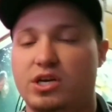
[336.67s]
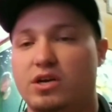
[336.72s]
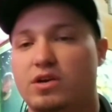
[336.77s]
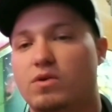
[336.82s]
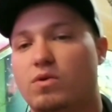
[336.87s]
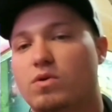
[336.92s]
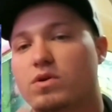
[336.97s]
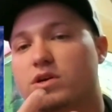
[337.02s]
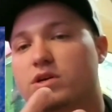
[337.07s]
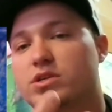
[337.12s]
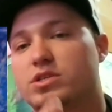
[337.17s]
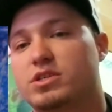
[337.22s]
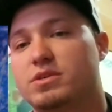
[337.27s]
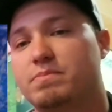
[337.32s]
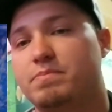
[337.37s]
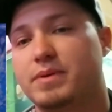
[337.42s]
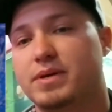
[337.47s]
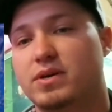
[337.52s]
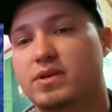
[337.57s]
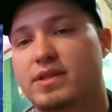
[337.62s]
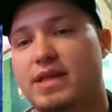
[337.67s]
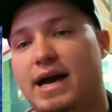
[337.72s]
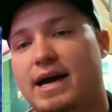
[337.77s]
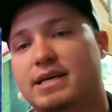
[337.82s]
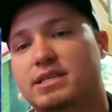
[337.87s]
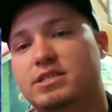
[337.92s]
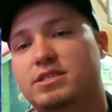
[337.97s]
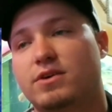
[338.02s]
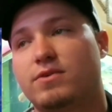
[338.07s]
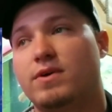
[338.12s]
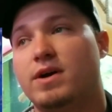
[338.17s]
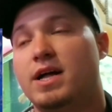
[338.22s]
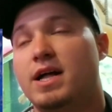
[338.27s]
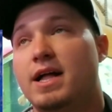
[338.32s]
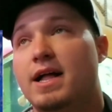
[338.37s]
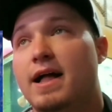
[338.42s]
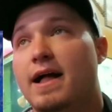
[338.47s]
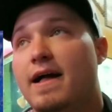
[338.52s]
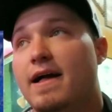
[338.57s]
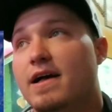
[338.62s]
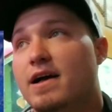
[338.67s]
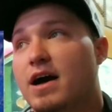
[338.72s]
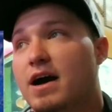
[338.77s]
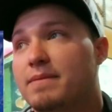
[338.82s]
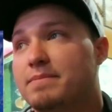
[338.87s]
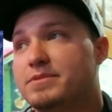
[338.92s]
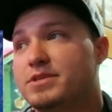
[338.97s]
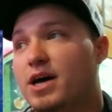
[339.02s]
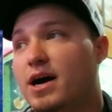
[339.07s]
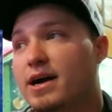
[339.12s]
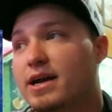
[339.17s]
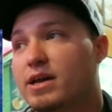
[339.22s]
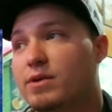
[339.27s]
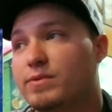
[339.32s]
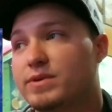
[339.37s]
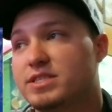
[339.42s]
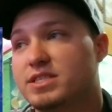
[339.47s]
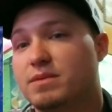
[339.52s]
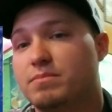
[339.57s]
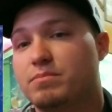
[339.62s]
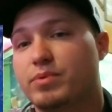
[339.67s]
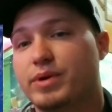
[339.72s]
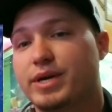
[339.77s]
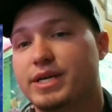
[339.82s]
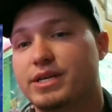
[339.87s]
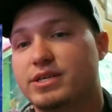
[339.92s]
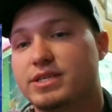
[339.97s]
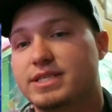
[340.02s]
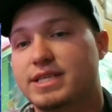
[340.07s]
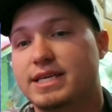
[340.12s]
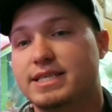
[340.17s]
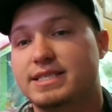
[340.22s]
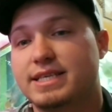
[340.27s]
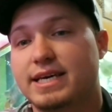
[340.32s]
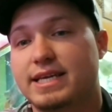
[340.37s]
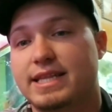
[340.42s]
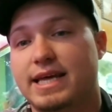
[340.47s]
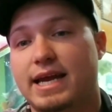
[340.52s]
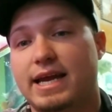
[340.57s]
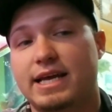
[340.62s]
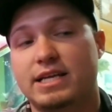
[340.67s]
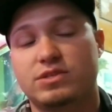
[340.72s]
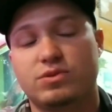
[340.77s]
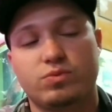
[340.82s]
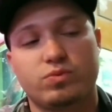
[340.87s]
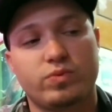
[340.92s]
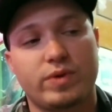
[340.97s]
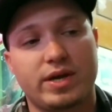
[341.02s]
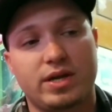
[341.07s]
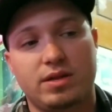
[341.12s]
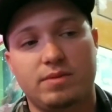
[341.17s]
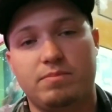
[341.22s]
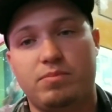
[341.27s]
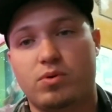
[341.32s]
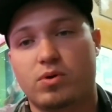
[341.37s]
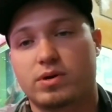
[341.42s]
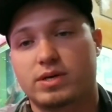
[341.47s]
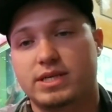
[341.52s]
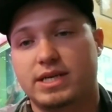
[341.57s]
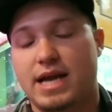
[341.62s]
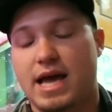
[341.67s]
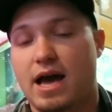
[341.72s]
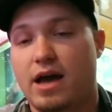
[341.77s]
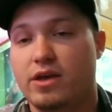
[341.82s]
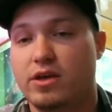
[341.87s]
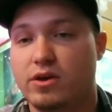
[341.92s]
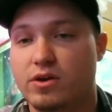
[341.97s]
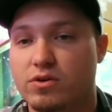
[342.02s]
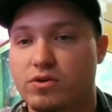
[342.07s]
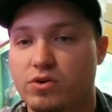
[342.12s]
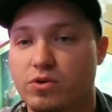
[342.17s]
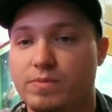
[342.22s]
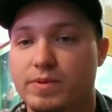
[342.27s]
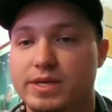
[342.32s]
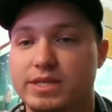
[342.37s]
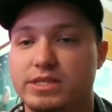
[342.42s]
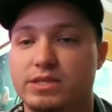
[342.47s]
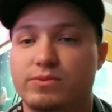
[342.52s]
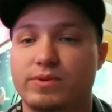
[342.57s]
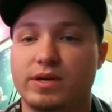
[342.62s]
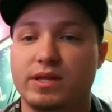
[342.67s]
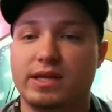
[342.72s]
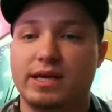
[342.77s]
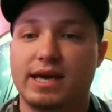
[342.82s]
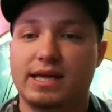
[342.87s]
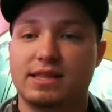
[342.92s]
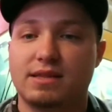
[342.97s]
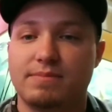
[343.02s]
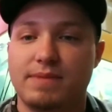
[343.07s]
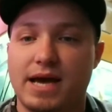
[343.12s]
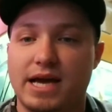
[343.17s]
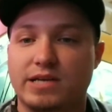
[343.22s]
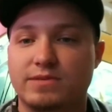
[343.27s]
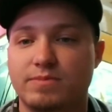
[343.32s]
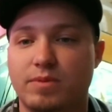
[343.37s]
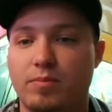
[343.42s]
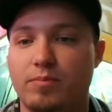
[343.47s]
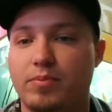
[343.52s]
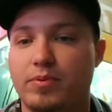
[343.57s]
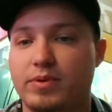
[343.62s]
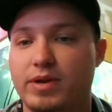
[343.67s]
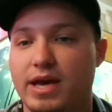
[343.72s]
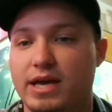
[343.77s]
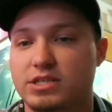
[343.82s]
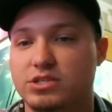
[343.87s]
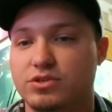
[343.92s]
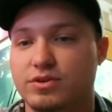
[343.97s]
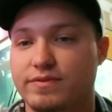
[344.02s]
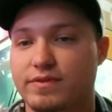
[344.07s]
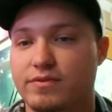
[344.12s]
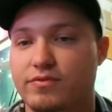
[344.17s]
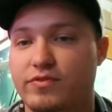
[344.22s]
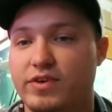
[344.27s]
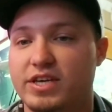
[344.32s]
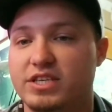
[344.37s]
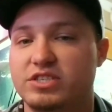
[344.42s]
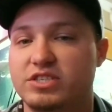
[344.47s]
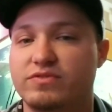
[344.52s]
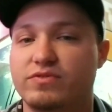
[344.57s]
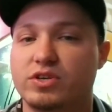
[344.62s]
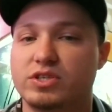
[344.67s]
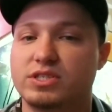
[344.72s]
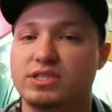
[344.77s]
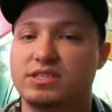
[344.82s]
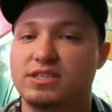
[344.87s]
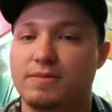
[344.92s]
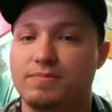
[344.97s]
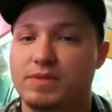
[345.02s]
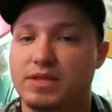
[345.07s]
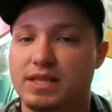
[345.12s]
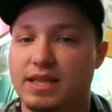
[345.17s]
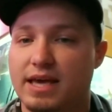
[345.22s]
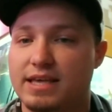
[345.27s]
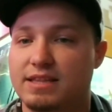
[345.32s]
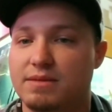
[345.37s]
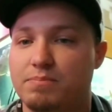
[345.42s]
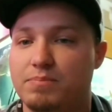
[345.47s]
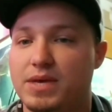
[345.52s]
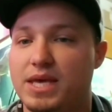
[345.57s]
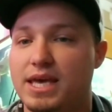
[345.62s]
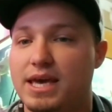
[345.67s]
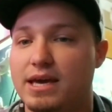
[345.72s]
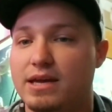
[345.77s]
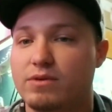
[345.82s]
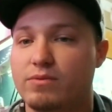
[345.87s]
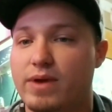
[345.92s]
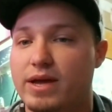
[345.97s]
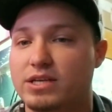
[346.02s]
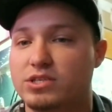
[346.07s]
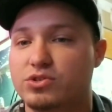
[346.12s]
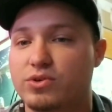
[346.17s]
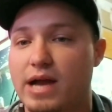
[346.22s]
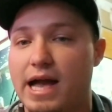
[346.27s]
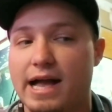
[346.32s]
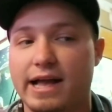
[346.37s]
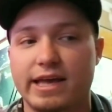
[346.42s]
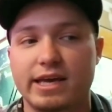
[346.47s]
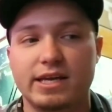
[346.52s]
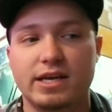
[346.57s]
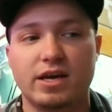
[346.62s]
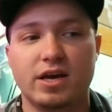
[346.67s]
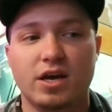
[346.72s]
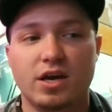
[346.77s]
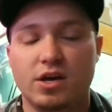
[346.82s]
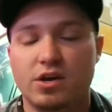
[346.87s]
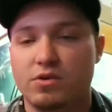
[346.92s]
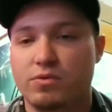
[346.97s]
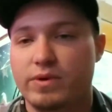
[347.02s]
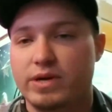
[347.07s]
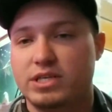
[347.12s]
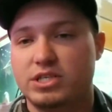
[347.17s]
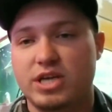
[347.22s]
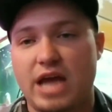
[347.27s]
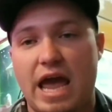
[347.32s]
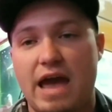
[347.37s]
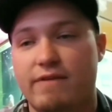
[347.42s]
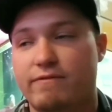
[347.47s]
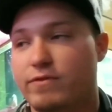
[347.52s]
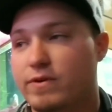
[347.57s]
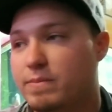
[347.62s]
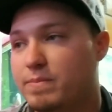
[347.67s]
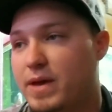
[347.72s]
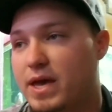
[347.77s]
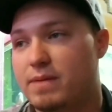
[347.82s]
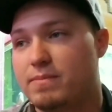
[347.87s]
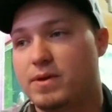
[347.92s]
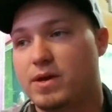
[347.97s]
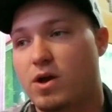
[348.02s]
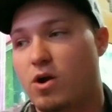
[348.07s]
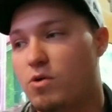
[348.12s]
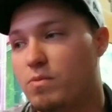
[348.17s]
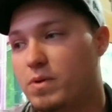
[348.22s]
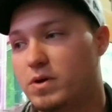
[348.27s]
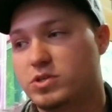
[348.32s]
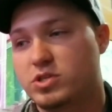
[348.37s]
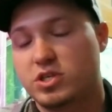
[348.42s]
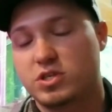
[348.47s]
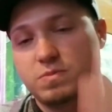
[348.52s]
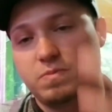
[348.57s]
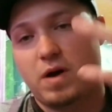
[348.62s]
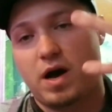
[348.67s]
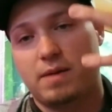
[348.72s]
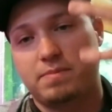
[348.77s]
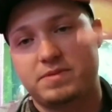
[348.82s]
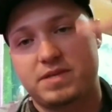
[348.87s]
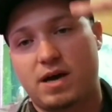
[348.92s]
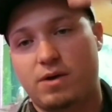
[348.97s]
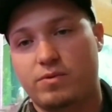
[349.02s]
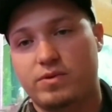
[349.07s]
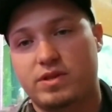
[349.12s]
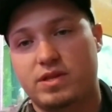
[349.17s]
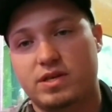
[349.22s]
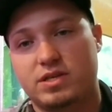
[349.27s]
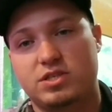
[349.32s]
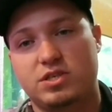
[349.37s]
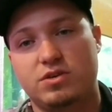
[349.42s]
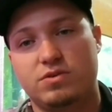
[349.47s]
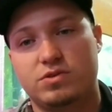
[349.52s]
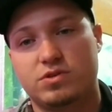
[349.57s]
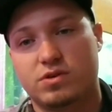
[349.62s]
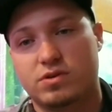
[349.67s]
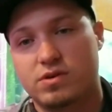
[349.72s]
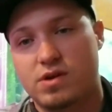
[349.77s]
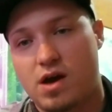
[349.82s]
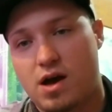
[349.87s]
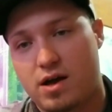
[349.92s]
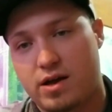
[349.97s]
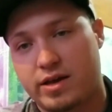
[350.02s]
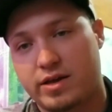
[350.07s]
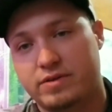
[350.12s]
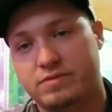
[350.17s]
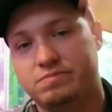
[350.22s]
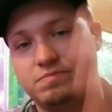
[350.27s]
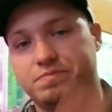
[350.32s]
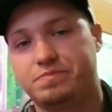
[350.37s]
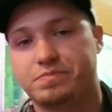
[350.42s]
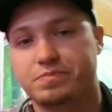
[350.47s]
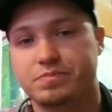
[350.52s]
in order to build that. So talking with some breeders, they say that it's real important how you groom it to really get the maximum potential of the fish versus something like the PN Red Dragon, which every baby almost just pops out with this huge old noggin.